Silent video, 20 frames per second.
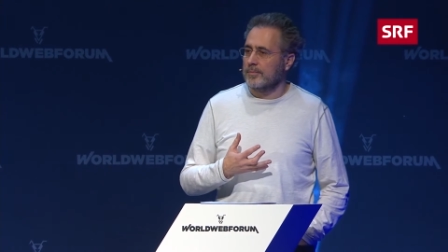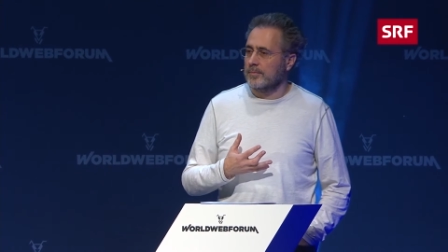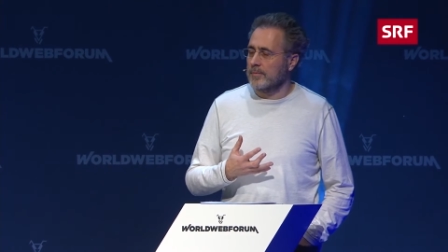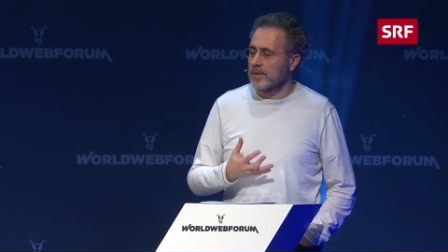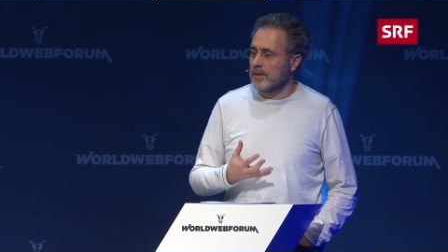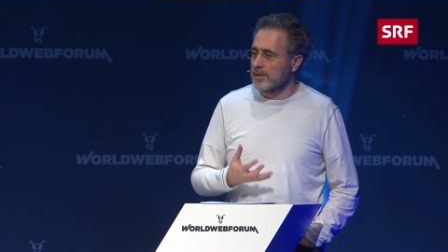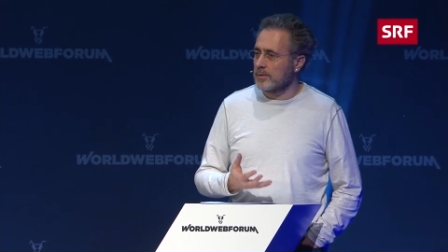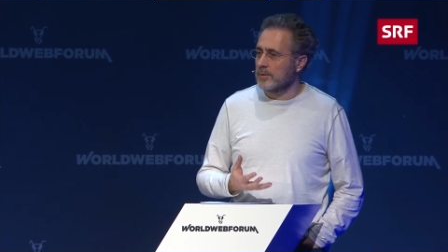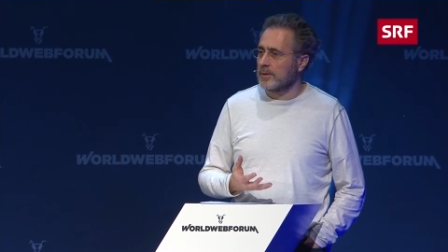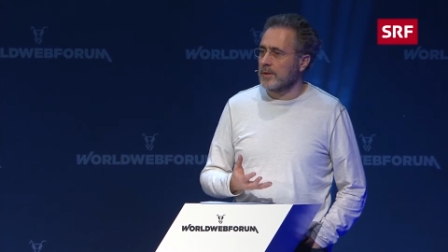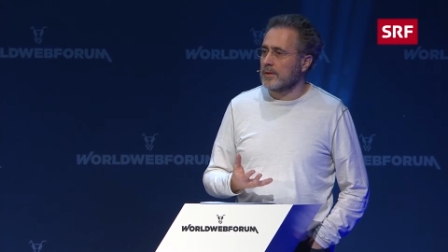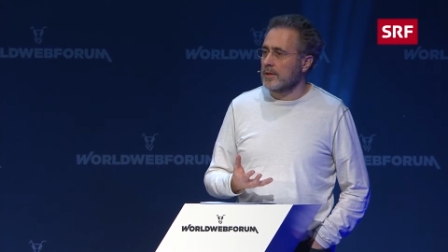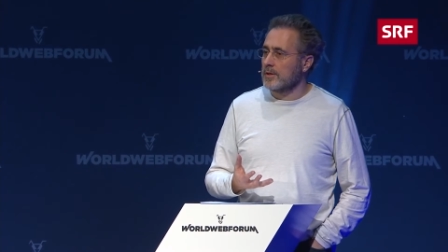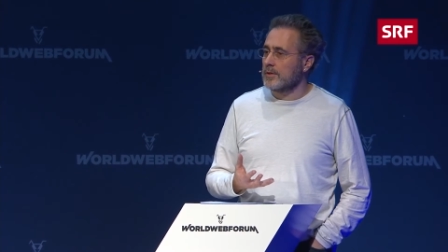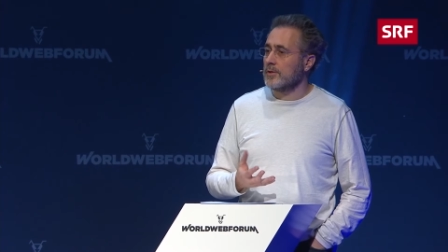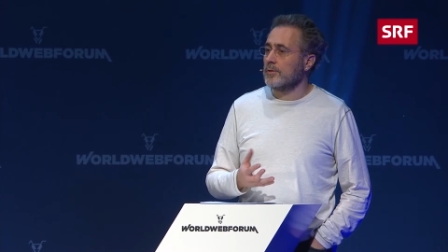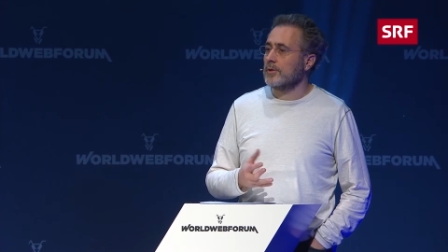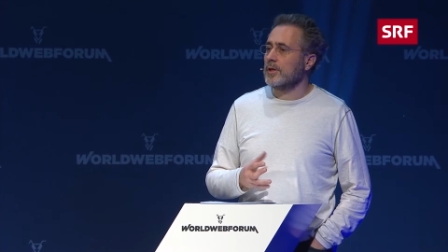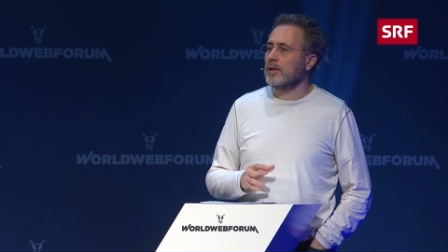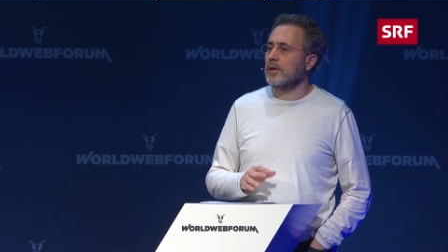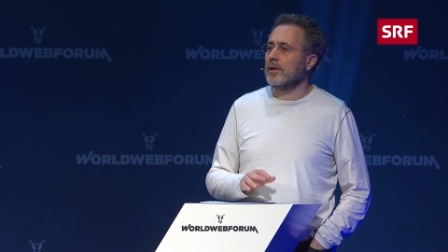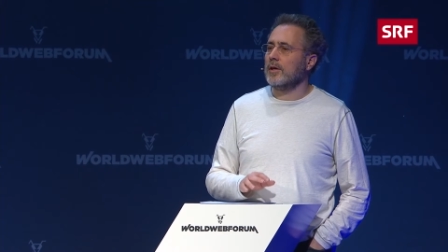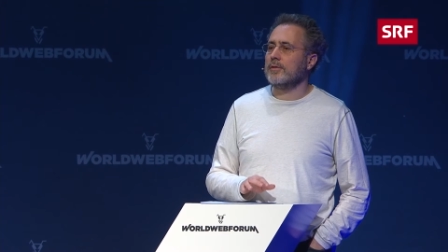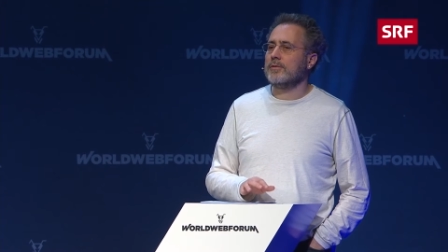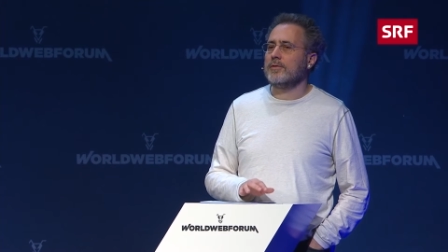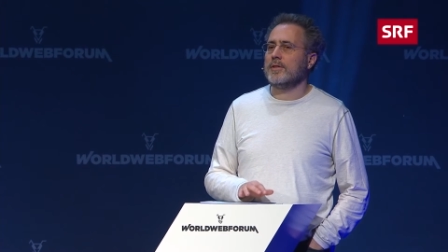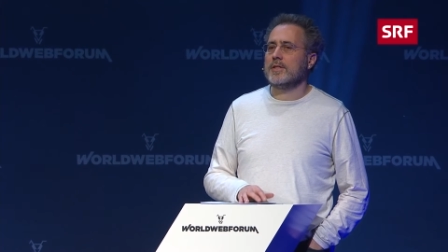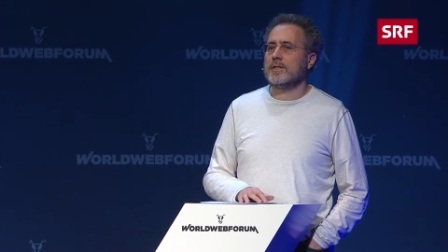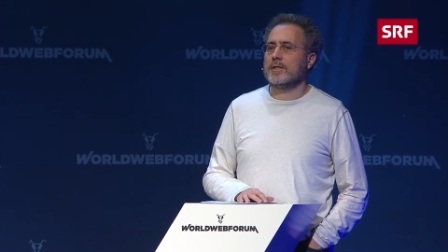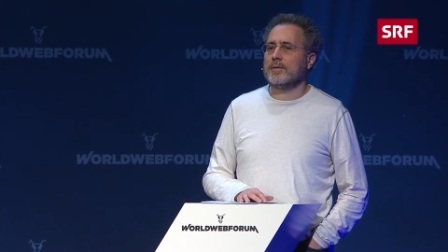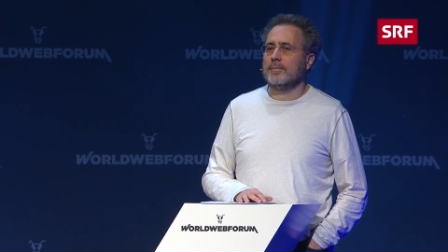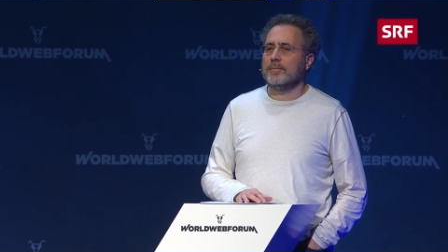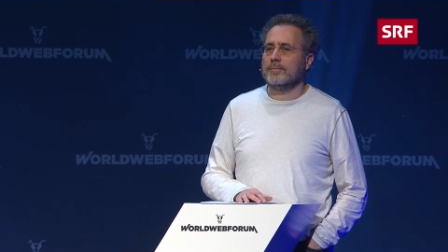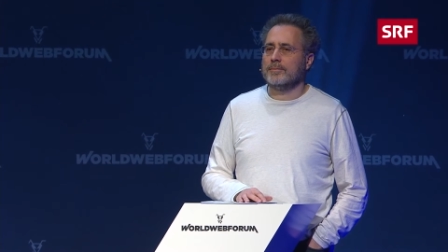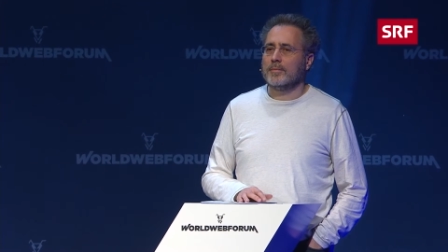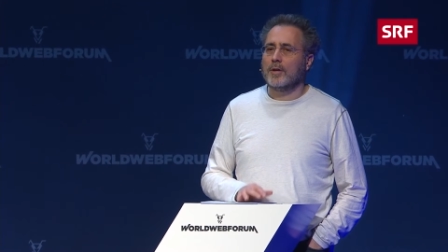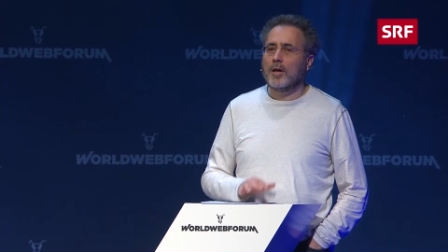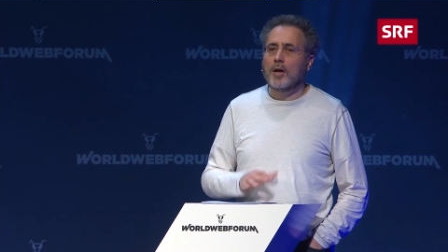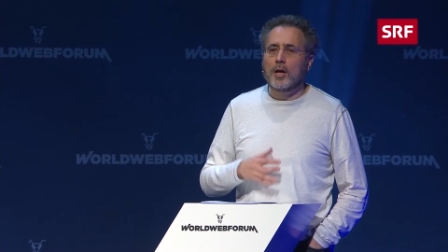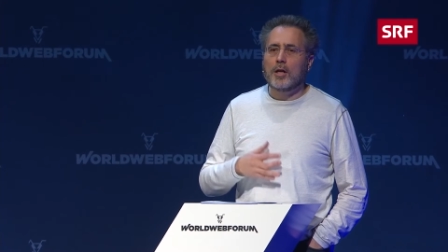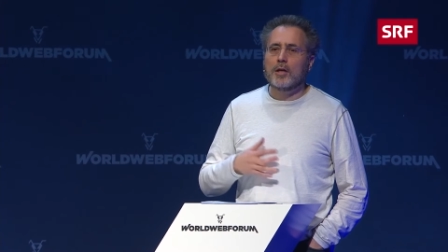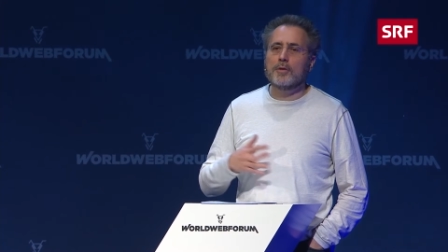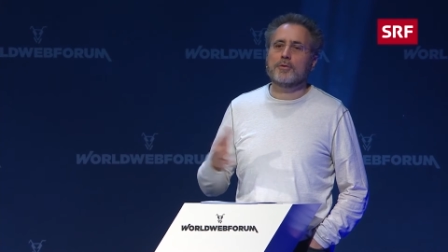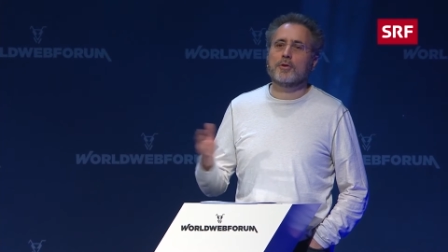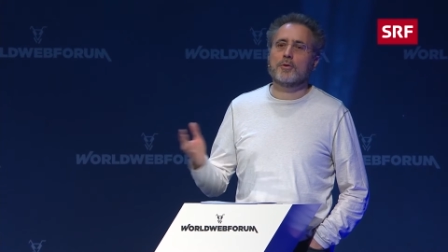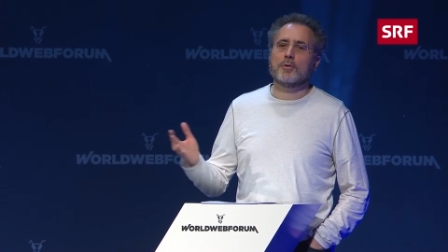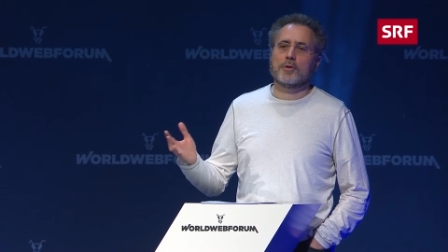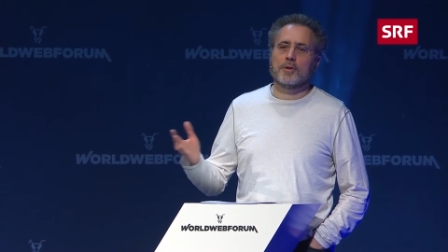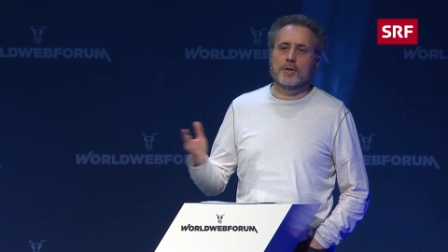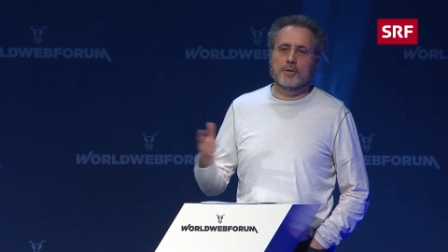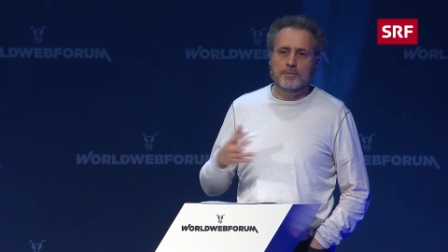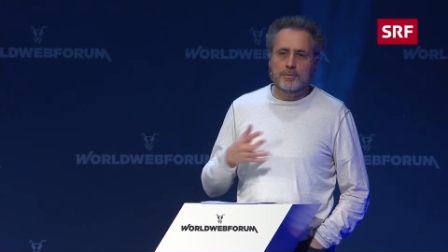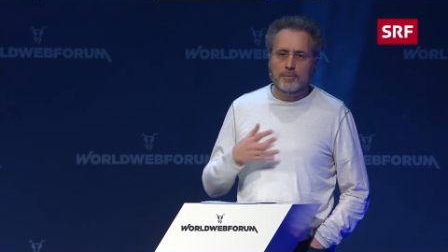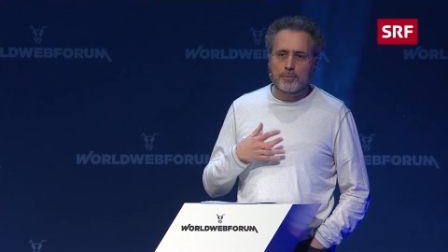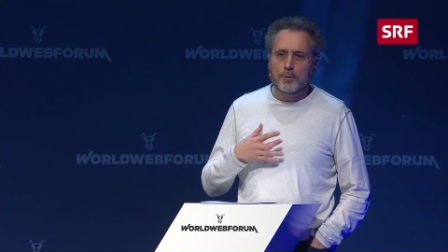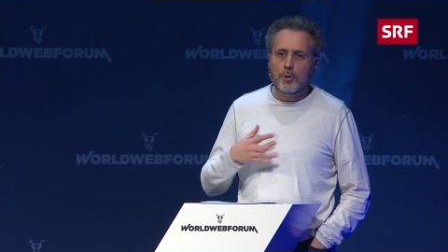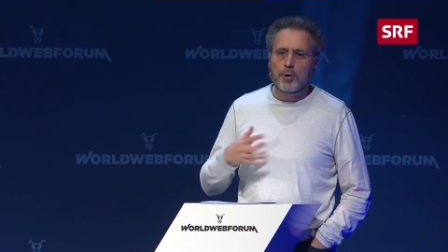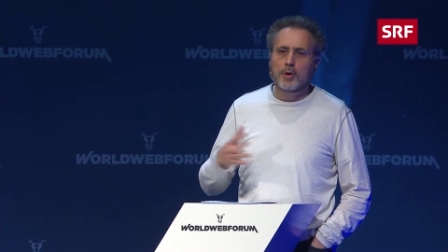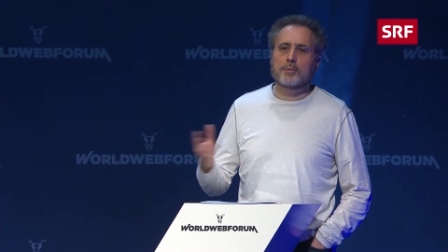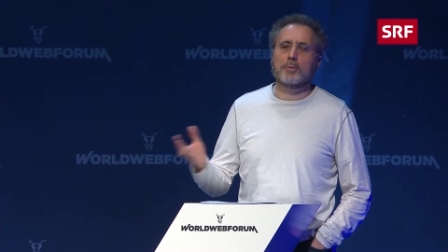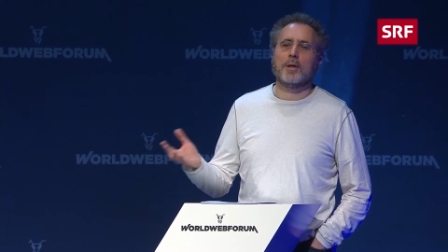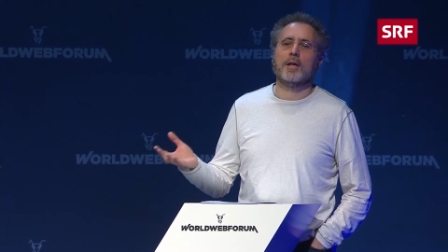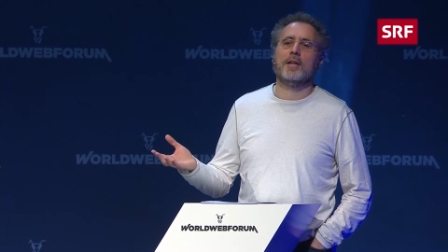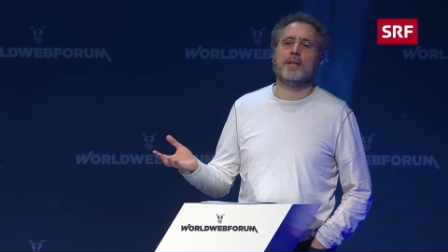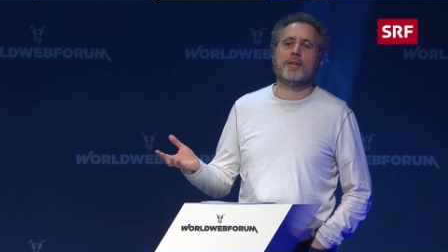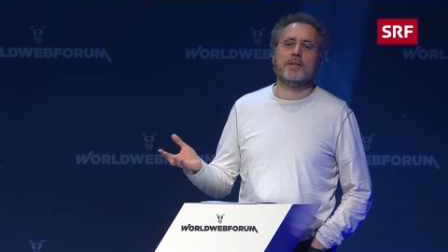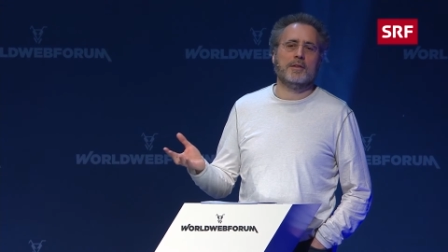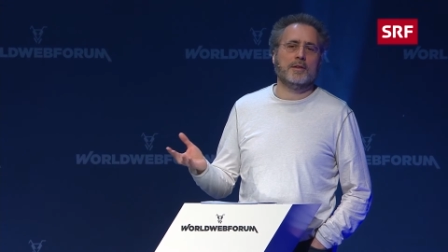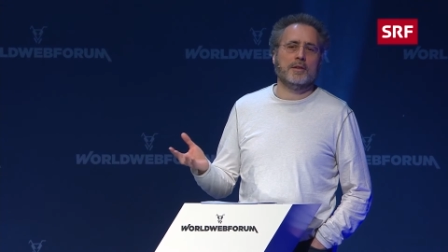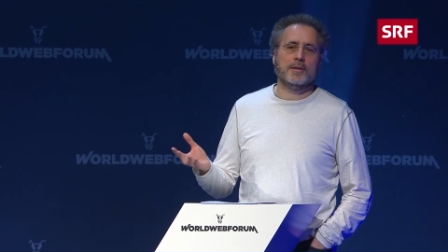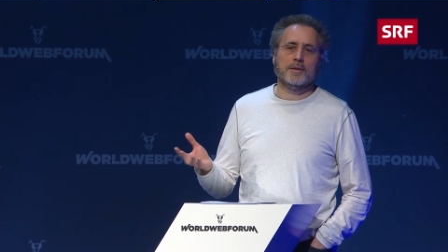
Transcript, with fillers: this, the Zurich office, all of Google worldwide